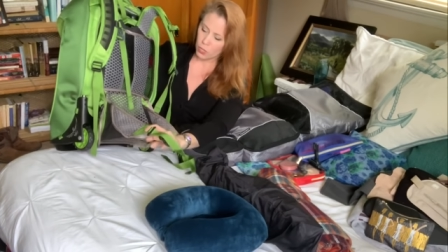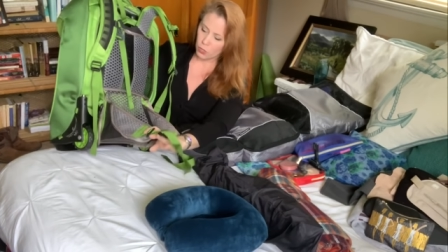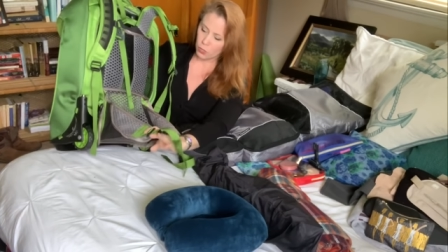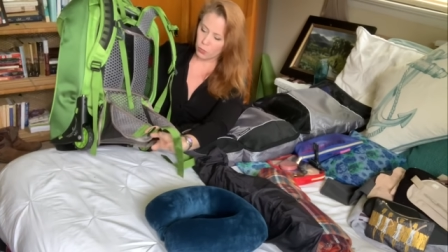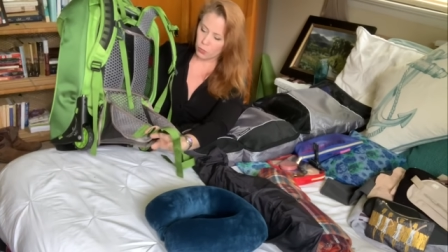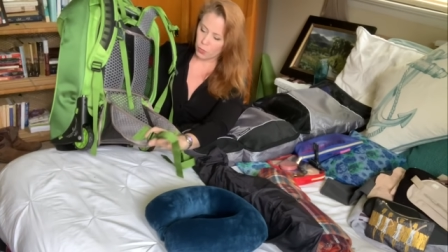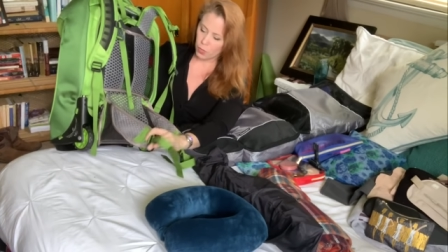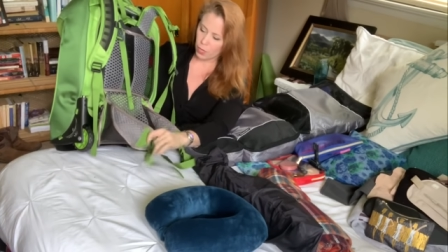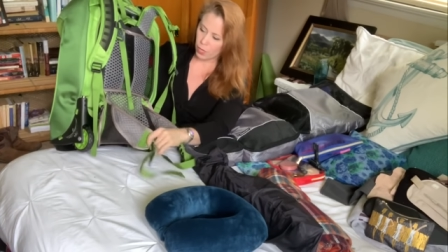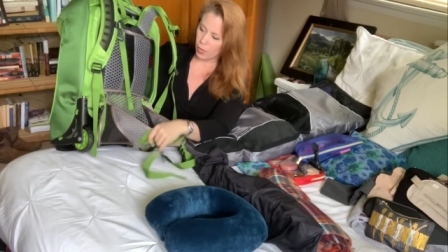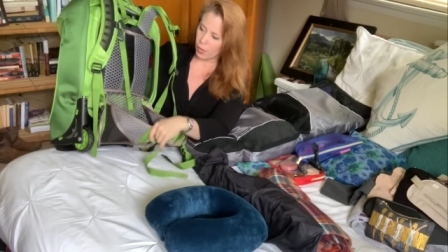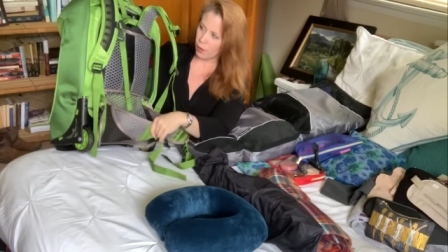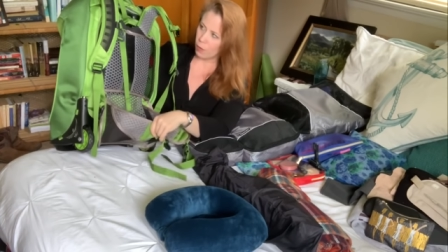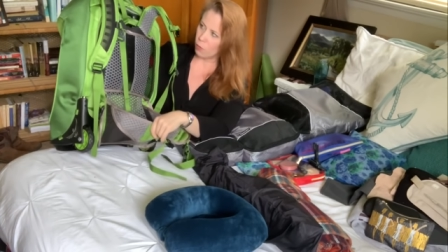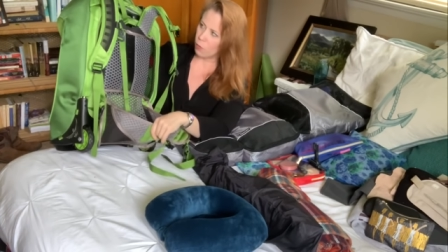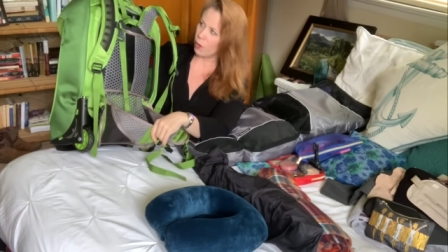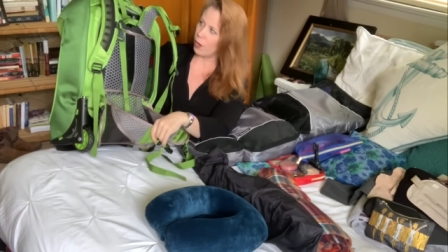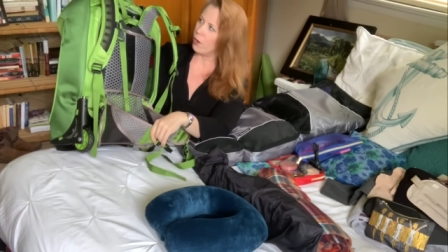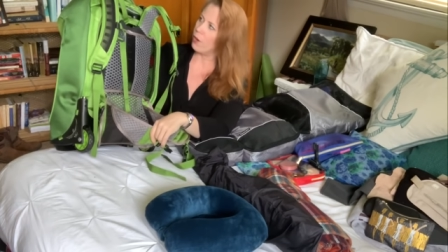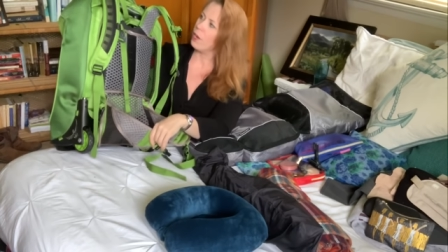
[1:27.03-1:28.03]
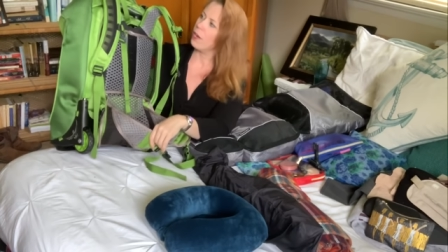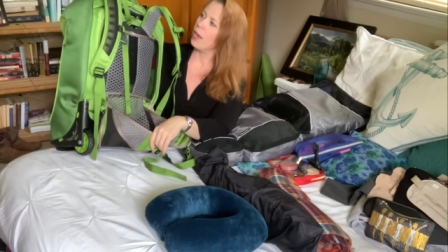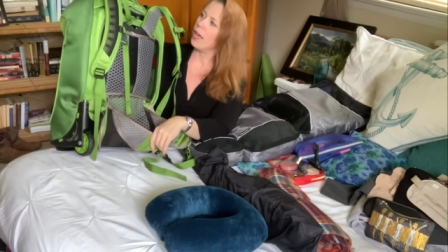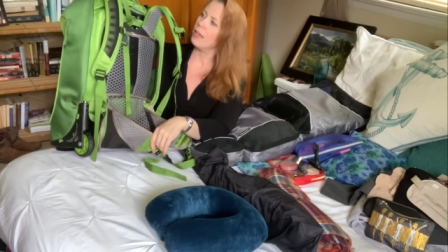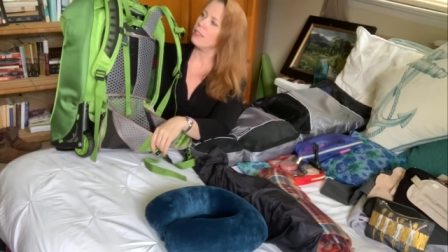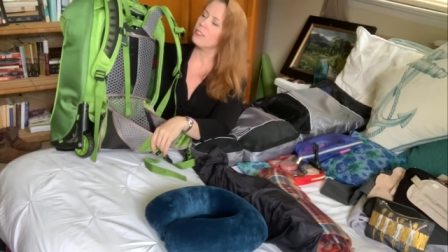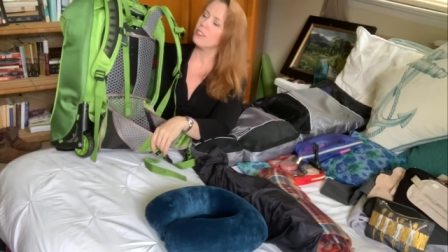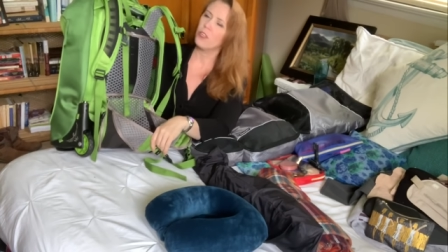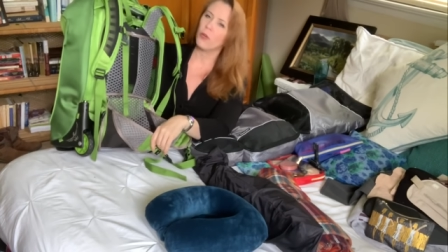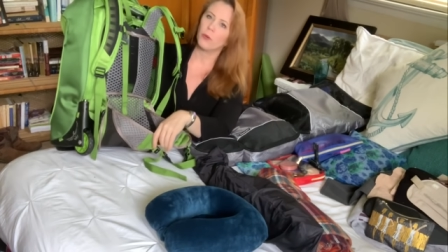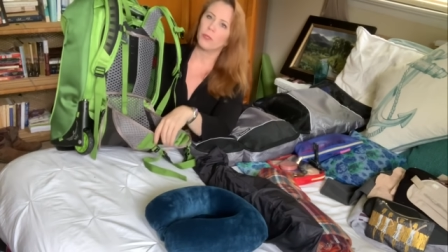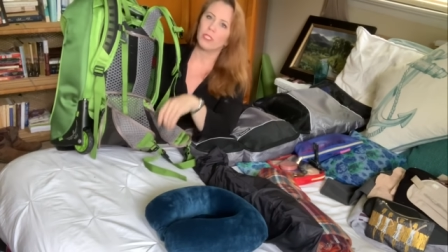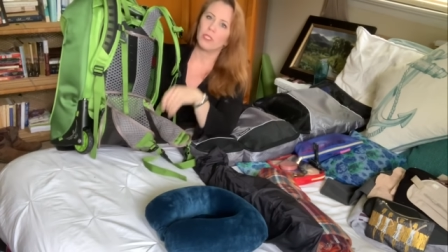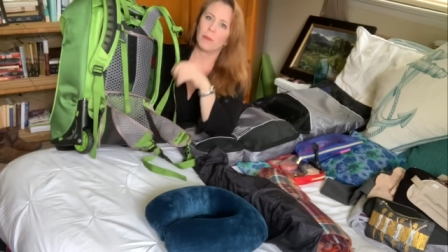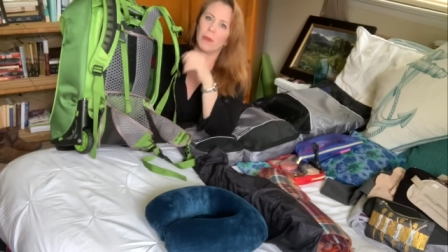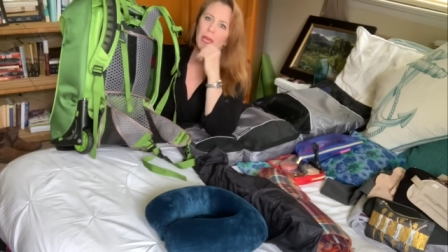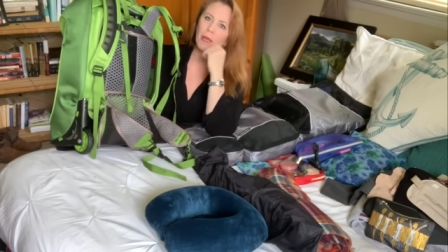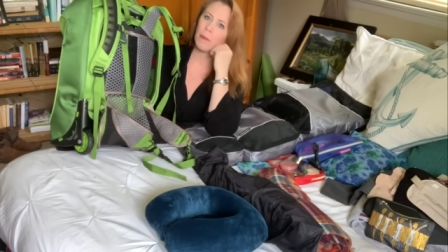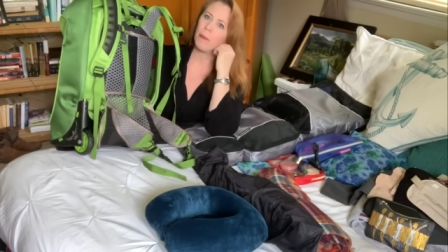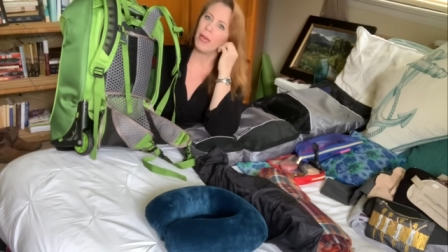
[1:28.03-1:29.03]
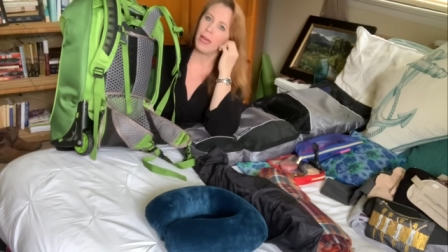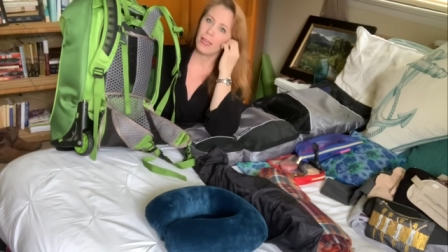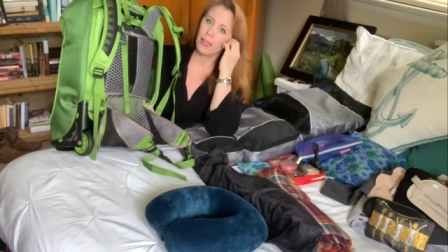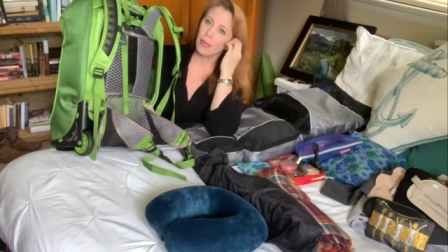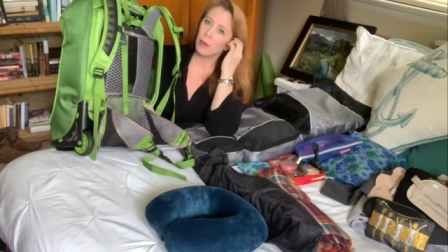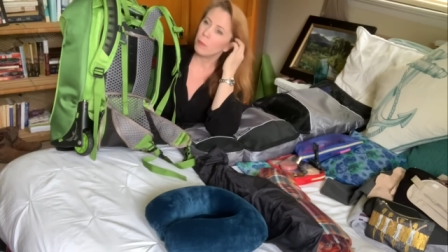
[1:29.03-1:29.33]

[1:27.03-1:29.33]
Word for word: You can wear it as though it's a backpack,